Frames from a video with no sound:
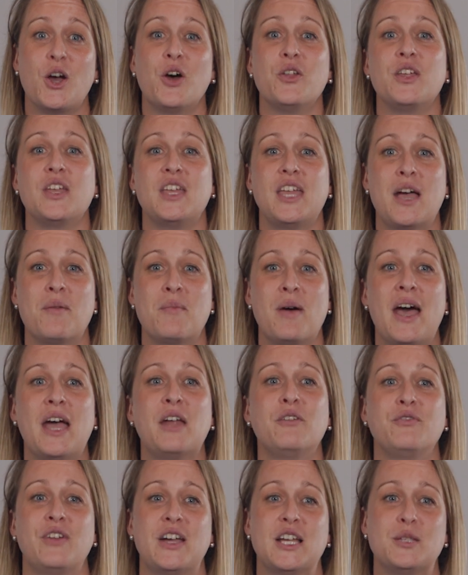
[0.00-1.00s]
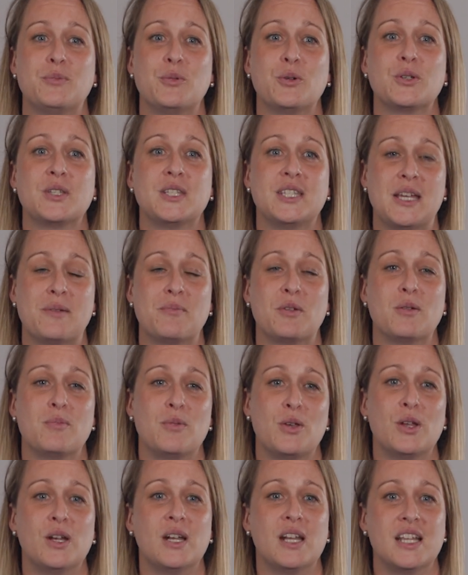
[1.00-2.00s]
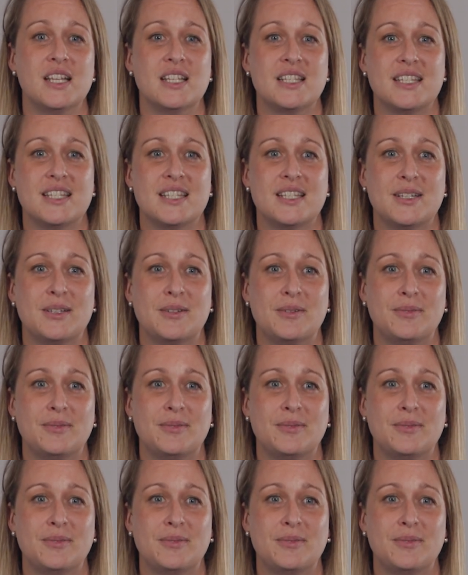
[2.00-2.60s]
on the Yammer and Facebook STEM communities.